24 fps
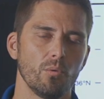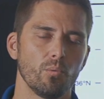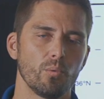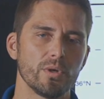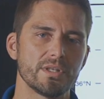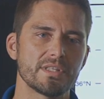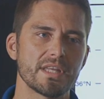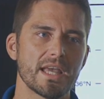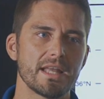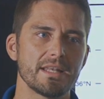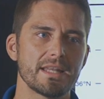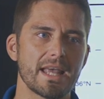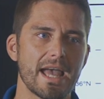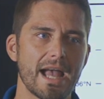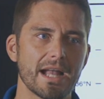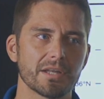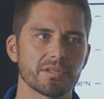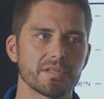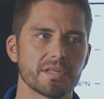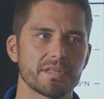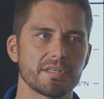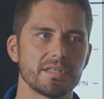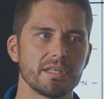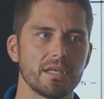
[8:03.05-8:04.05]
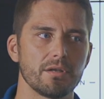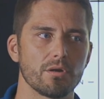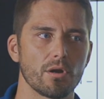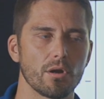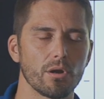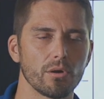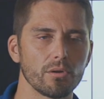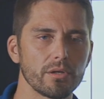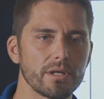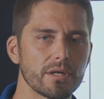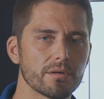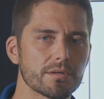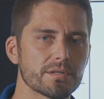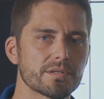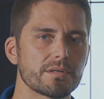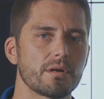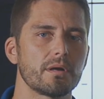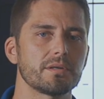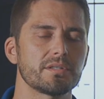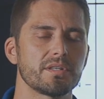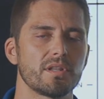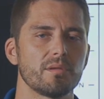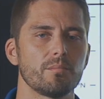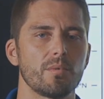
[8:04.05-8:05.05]
we tend to actually see an earlier
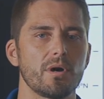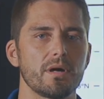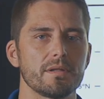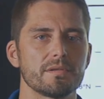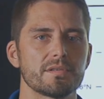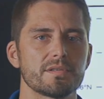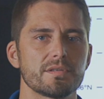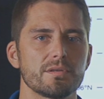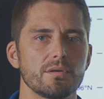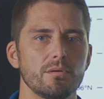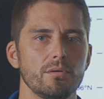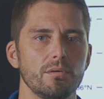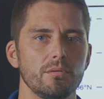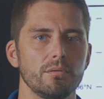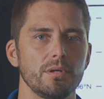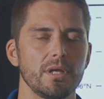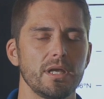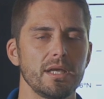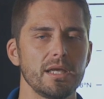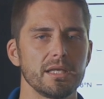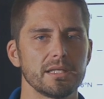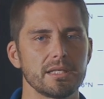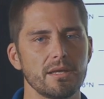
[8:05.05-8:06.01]
start to the monsoon,